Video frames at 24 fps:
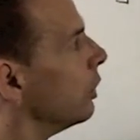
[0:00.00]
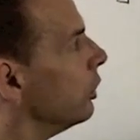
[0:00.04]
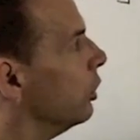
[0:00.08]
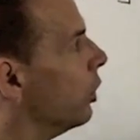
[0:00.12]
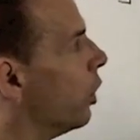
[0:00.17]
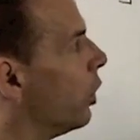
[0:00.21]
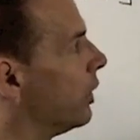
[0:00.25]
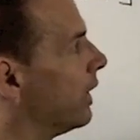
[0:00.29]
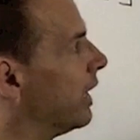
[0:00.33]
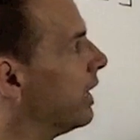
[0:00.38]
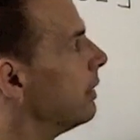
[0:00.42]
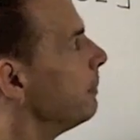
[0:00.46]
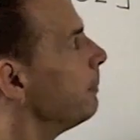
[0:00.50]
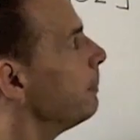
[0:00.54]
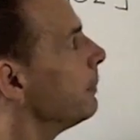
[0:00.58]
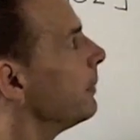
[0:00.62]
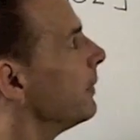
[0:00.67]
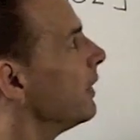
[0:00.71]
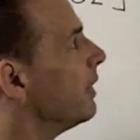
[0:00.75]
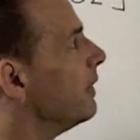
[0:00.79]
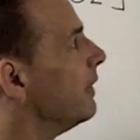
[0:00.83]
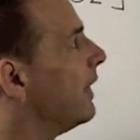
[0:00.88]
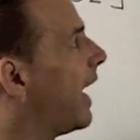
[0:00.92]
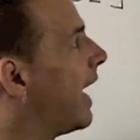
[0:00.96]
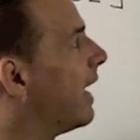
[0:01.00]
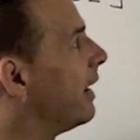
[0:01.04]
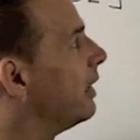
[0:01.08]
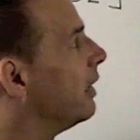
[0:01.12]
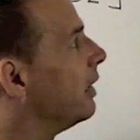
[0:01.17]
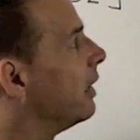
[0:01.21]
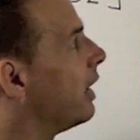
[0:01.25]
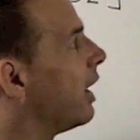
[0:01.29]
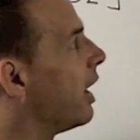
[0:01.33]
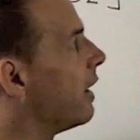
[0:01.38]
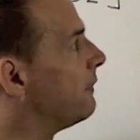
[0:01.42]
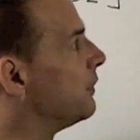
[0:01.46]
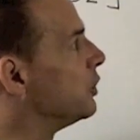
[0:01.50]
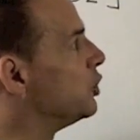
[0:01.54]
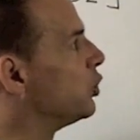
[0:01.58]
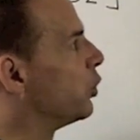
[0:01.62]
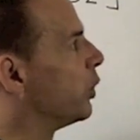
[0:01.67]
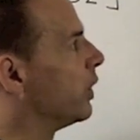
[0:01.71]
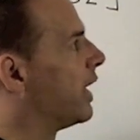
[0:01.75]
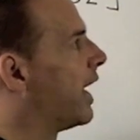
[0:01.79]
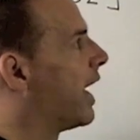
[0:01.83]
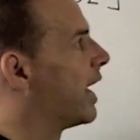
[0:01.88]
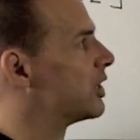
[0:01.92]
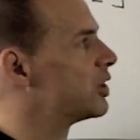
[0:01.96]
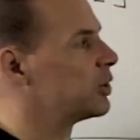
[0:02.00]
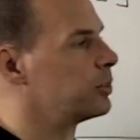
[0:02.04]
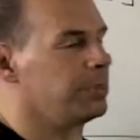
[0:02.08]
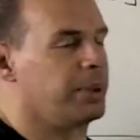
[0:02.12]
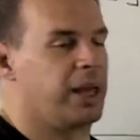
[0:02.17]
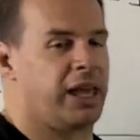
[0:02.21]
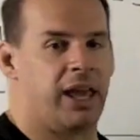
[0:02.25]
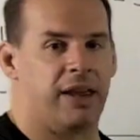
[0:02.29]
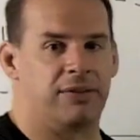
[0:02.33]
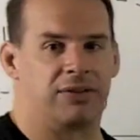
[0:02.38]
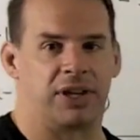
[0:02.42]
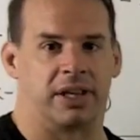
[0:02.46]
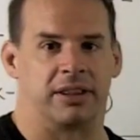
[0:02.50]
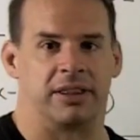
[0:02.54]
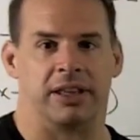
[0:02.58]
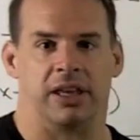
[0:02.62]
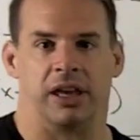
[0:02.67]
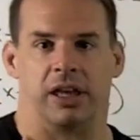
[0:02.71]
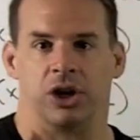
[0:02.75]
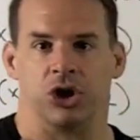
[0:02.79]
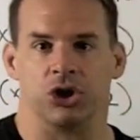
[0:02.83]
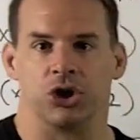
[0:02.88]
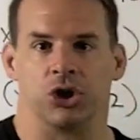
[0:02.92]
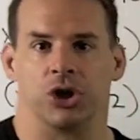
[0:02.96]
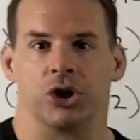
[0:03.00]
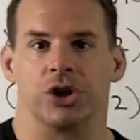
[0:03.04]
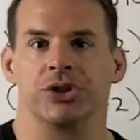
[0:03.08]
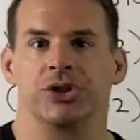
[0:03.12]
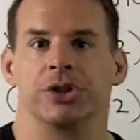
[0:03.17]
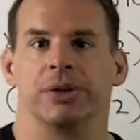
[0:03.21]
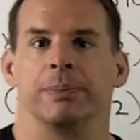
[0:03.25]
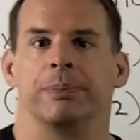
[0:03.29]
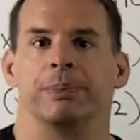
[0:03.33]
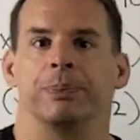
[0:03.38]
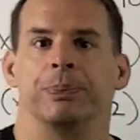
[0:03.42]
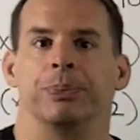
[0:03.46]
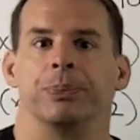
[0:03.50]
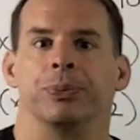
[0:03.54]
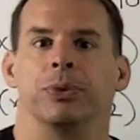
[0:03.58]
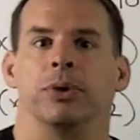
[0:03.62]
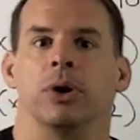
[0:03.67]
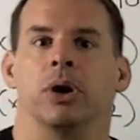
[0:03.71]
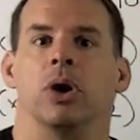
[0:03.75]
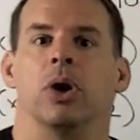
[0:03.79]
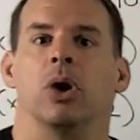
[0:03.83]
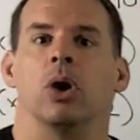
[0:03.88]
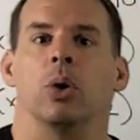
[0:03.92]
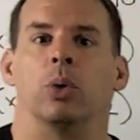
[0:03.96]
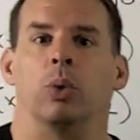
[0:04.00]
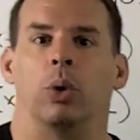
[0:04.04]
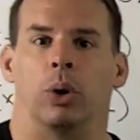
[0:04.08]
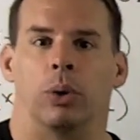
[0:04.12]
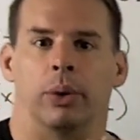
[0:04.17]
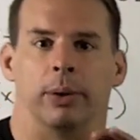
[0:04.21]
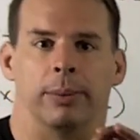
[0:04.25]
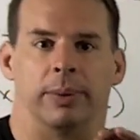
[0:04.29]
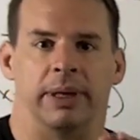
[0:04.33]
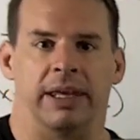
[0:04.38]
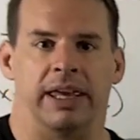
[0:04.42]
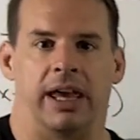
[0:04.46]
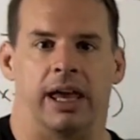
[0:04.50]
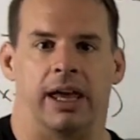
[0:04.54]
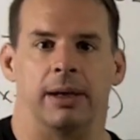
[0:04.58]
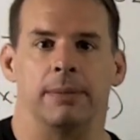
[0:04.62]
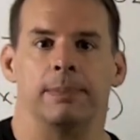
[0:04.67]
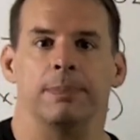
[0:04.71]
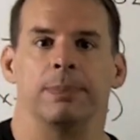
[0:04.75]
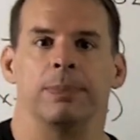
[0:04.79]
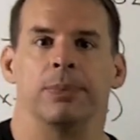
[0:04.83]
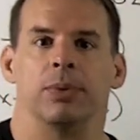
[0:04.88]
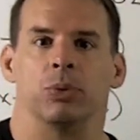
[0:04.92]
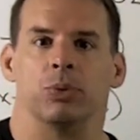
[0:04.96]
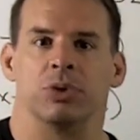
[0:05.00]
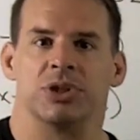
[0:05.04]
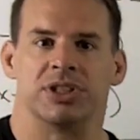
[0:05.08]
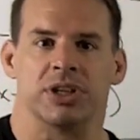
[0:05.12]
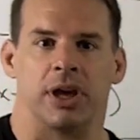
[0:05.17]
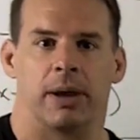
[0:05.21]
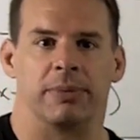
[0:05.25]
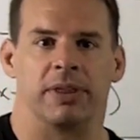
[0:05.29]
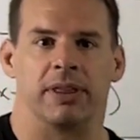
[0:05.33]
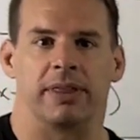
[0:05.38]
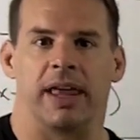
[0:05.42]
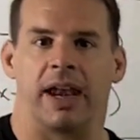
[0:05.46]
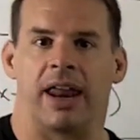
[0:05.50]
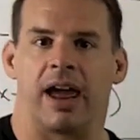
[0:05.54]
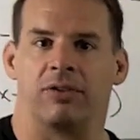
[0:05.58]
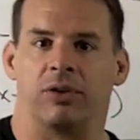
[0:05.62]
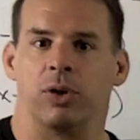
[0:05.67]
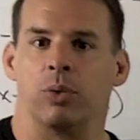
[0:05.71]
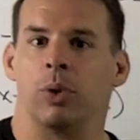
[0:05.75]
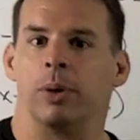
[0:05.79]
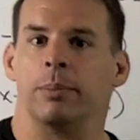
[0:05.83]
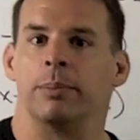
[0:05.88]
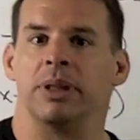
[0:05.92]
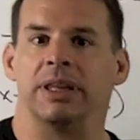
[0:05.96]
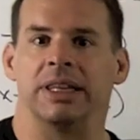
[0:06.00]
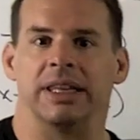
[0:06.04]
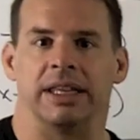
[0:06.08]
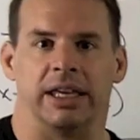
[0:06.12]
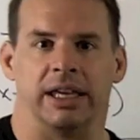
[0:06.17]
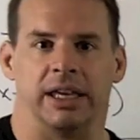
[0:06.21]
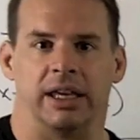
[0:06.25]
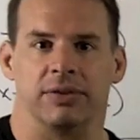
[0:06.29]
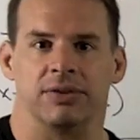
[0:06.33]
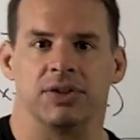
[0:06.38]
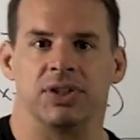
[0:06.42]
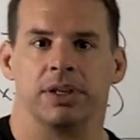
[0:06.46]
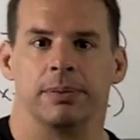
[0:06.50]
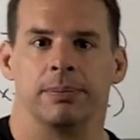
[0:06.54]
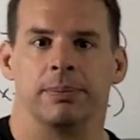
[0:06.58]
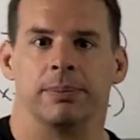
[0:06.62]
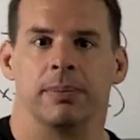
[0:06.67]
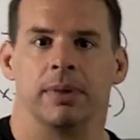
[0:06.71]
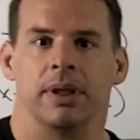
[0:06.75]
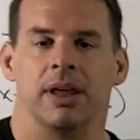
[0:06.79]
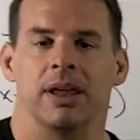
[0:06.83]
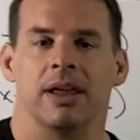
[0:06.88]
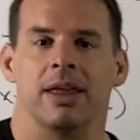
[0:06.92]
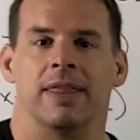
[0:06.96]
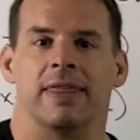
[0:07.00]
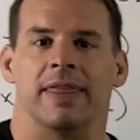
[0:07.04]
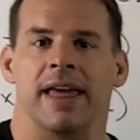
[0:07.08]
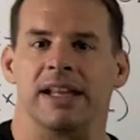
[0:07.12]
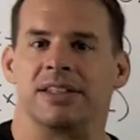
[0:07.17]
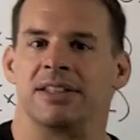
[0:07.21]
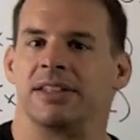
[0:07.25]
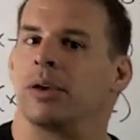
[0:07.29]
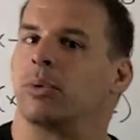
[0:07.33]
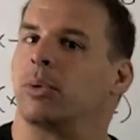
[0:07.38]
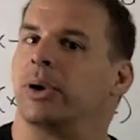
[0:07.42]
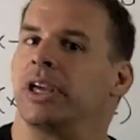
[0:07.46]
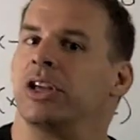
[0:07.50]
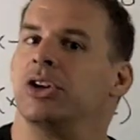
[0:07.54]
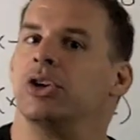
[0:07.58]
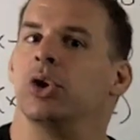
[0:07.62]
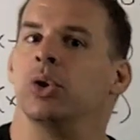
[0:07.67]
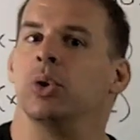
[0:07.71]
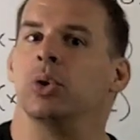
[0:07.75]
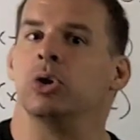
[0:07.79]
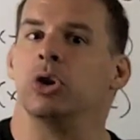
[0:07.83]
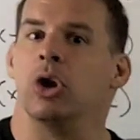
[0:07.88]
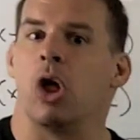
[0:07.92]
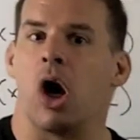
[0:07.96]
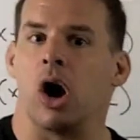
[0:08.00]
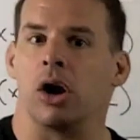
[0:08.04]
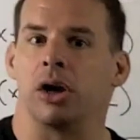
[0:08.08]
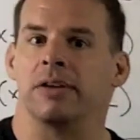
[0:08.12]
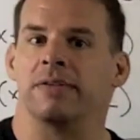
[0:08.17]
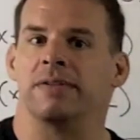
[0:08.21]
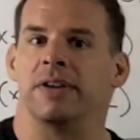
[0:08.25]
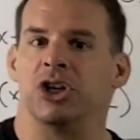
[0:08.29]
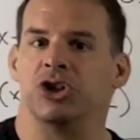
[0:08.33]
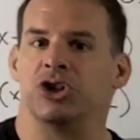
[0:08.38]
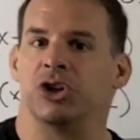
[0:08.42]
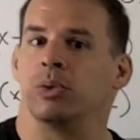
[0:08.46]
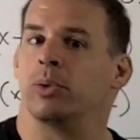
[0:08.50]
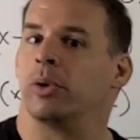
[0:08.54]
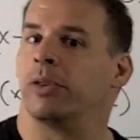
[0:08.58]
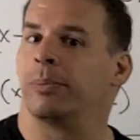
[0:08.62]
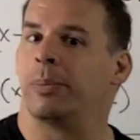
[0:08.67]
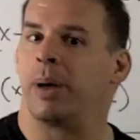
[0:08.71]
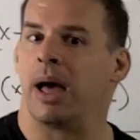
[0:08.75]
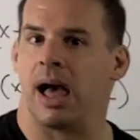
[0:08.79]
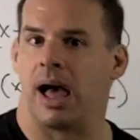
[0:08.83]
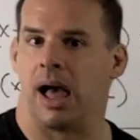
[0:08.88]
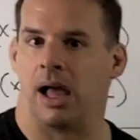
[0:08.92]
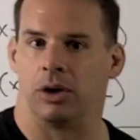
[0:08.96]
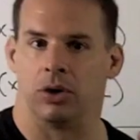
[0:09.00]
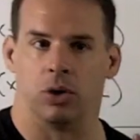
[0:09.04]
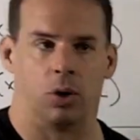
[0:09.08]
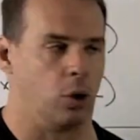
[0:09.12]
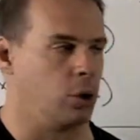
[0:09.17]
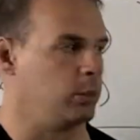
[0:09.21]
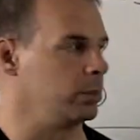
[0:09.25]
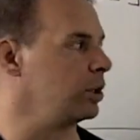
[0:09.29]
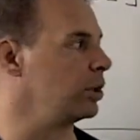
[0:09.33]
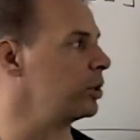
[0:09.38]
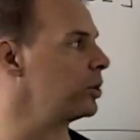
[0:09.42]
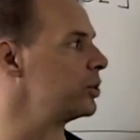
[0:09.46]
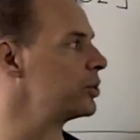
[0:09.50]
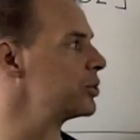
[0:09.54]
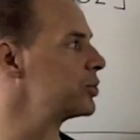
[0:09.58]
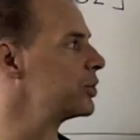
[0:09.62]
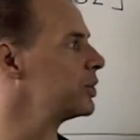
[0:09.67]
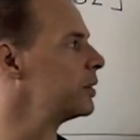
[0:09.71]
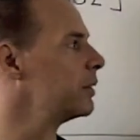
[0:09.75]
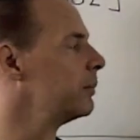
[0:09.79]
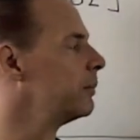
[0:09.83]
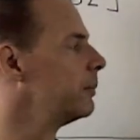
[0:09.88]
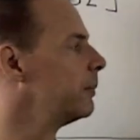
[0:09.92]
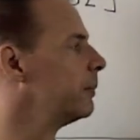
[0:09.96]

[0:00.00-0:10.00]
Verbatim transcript: noting that f adjoin x behaves like the integers, where we begin with something that everyone believes. That's that we can do long division with polynomials.